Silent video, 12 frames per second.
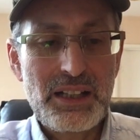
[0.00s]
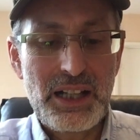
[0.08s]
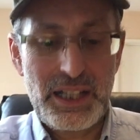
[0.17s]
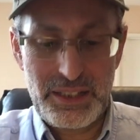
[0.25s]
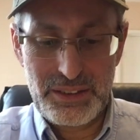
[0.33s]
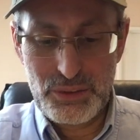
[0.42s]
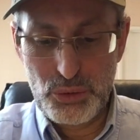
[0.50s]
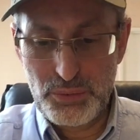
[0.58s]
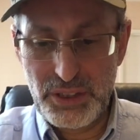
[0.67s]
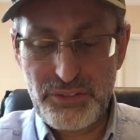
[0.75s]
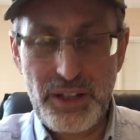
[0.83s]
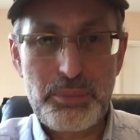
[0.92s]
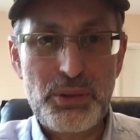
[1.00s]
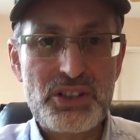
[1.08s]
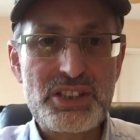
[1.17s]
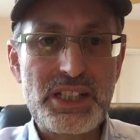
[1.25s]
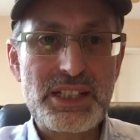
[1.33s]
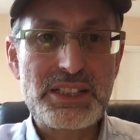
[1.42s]
I normally vape on
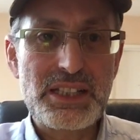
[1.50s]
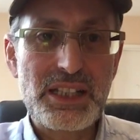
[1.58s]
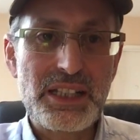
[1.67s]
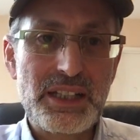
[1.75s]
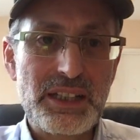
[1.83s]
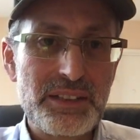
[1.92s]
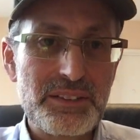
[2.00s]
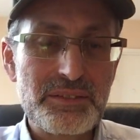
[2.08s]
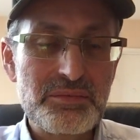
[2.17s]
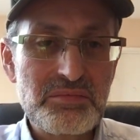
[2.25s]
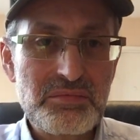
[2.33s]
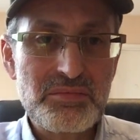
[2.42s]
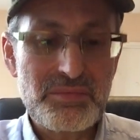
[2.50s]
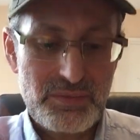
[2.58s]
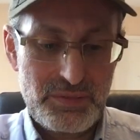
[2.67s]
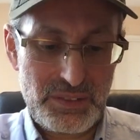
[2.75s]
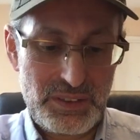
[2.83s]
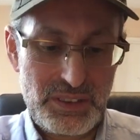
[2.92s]
16
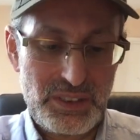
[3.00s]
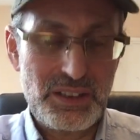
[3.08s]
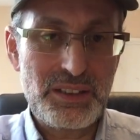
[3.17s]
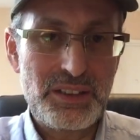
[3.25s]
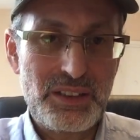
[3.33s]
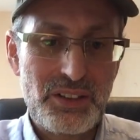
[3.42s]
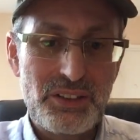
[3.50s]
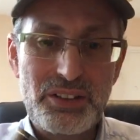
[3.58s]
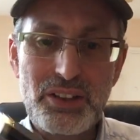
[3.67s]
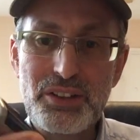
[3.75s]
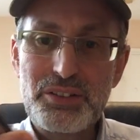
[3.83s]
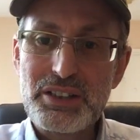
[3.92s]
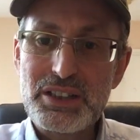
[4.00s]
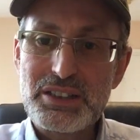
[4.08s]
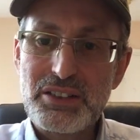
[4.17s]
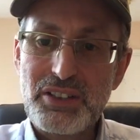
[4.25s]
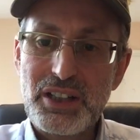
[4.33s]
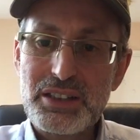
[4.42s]
on this
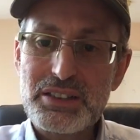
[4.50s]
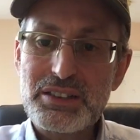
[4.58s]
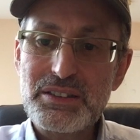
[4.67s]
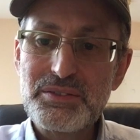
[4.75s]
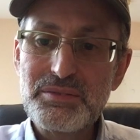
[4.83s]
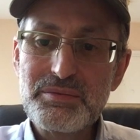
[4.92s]
device.